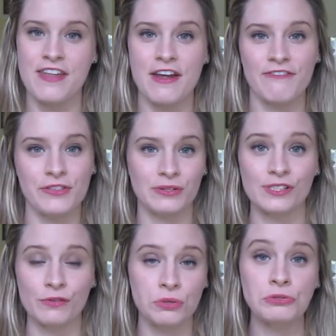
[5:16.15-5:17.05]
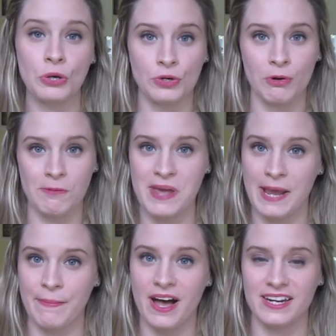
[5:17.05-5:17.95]
Now for those of you who don't know what a
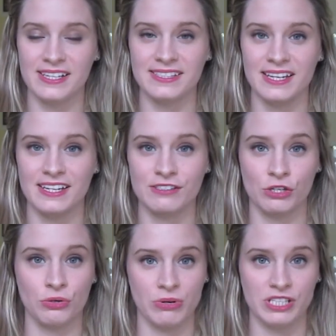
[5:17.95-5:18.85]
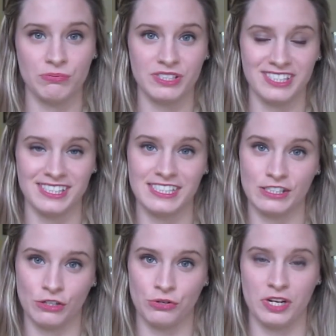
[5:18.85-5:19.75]
paint pot is, it is a
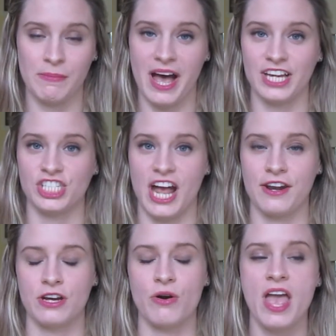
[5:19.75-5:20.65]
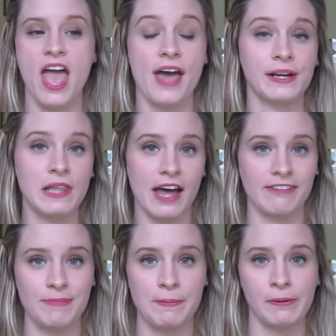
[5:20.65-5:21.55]
crease-resistant cream eyeshadow, and a lot
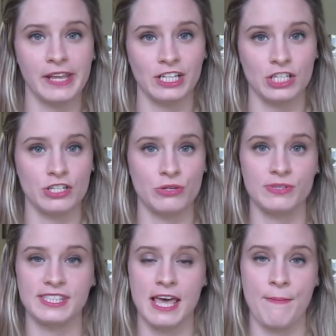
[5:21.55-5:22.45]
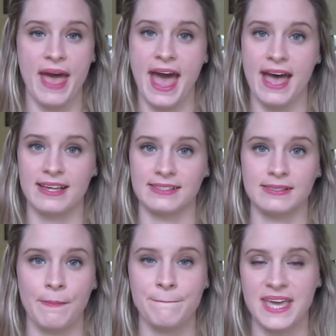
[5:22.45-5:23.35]
of people like to use them
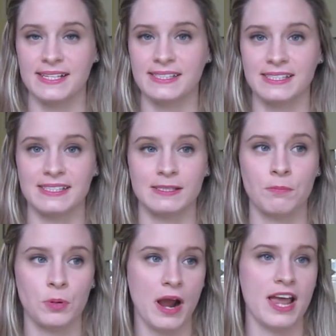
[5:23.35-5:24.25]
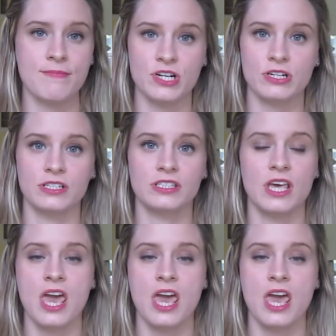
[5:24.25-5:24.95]
as bases, primers,